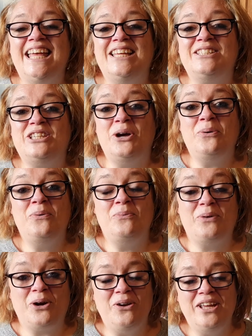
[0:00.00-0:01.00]
So
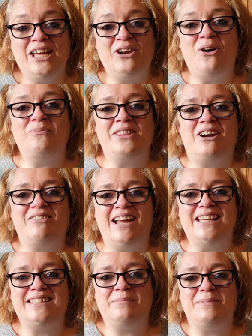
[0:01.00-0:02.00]
we're going to get on with our
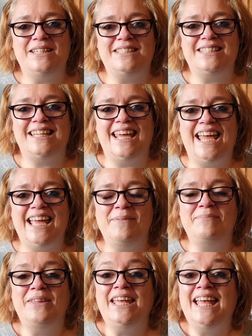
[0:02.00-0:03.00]
recipes today.